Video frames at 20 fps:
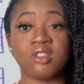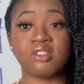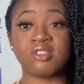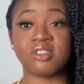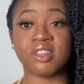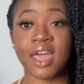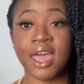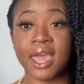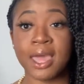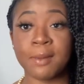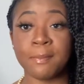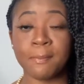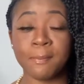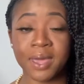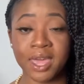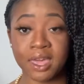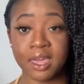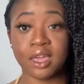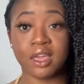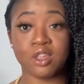same
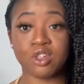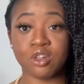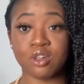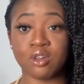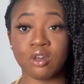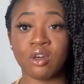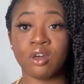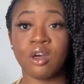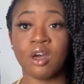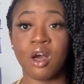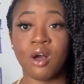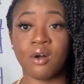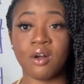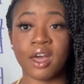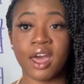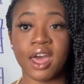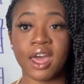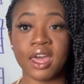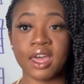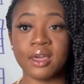pitch,
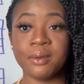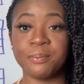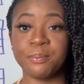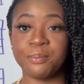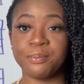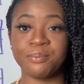okay?